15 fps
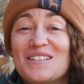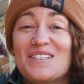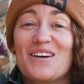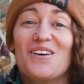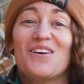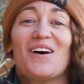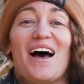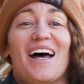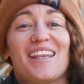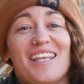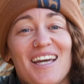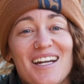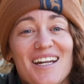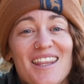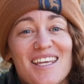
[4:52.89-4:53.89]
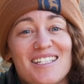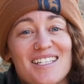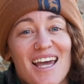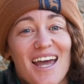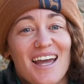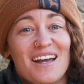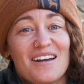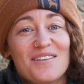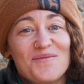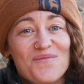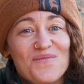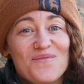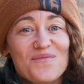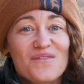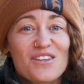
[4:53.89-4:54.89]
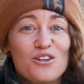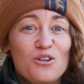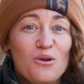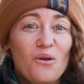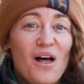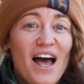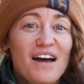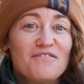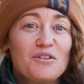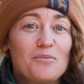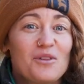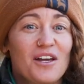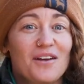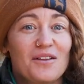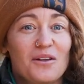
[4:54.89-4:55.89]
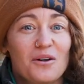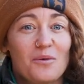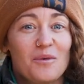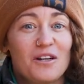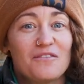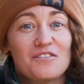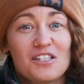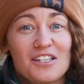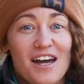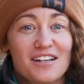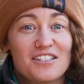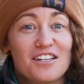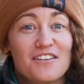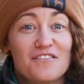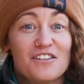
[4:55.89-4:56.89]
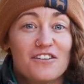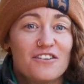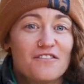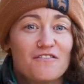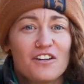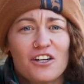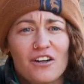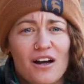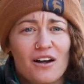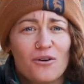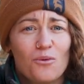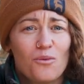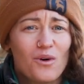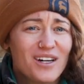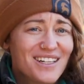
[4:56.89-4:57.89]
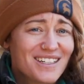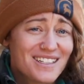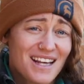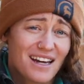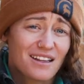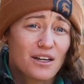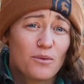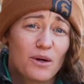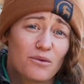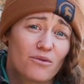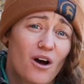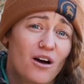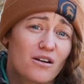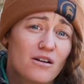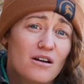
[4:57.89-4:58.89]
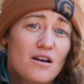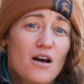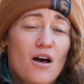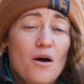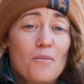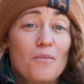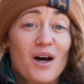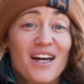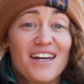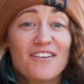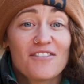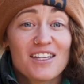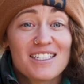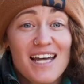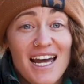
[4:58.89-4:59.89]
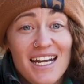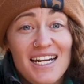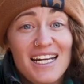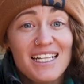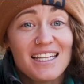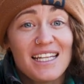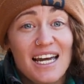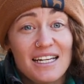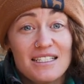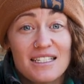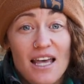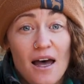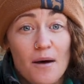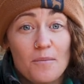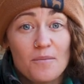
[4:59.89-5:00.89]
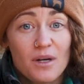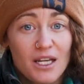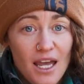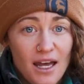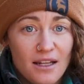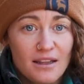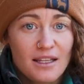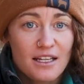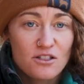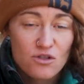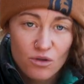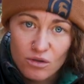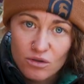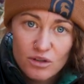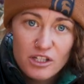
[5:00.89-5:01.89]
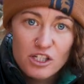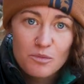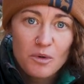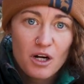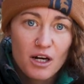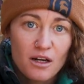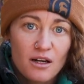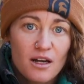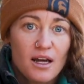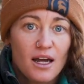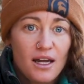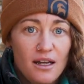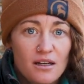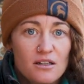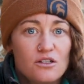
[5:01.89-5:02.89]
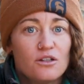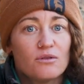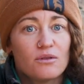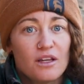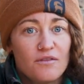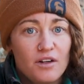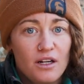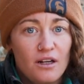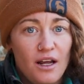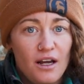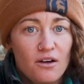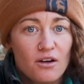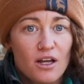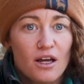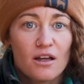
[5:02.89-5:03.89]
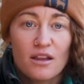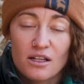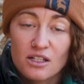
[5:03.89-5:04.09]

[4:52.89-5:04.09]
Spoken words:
So at the end of the day, you'll have to play a little bit of detective to figure out what exactly went wrong. But if the timing lines up, again, that's early spring, and you live in an area